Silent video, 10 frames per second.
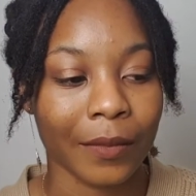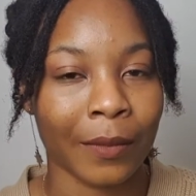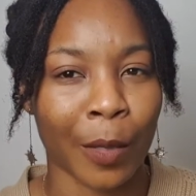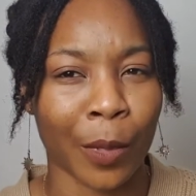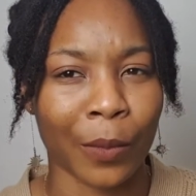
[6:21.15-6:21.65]

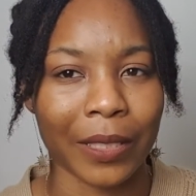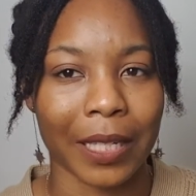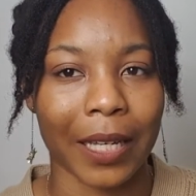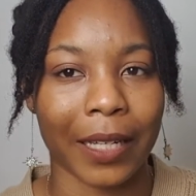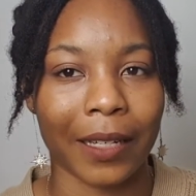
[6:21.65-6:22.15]
my mom was
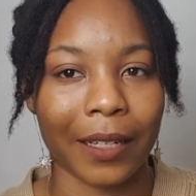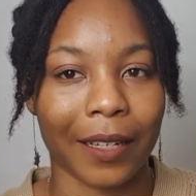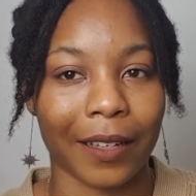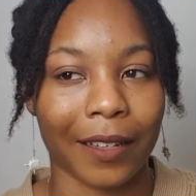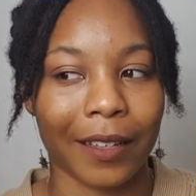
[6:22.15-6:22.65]
like,
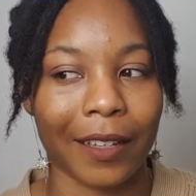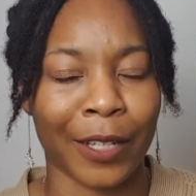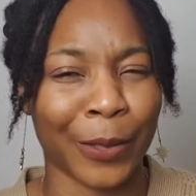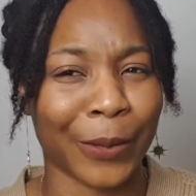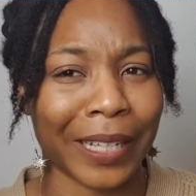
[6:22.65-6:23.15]
are
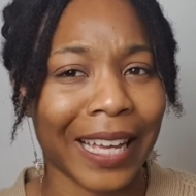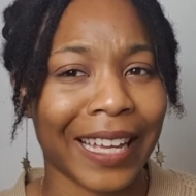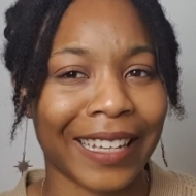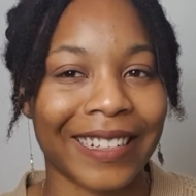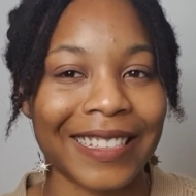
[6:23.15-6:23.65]
you okay?
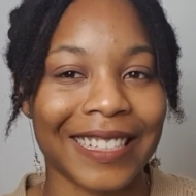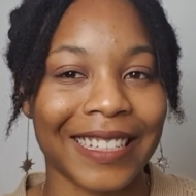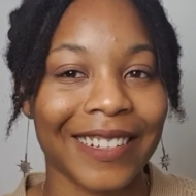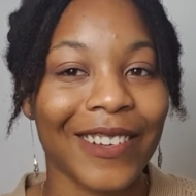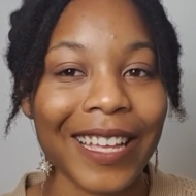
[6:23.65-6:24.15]
And I was like,
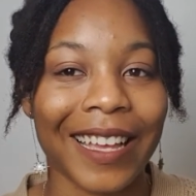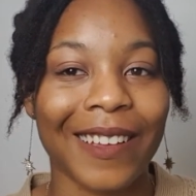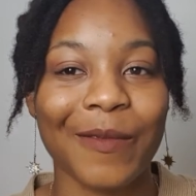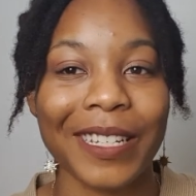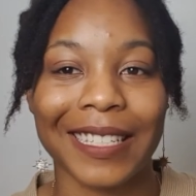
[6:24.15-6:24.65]
oh yeah,
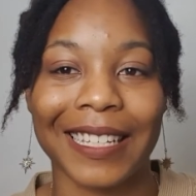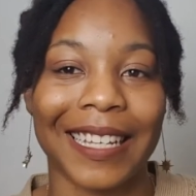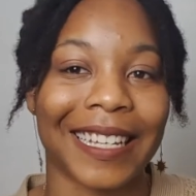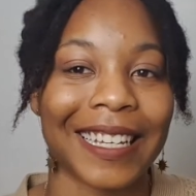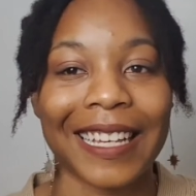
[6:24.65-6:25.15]
I'm just like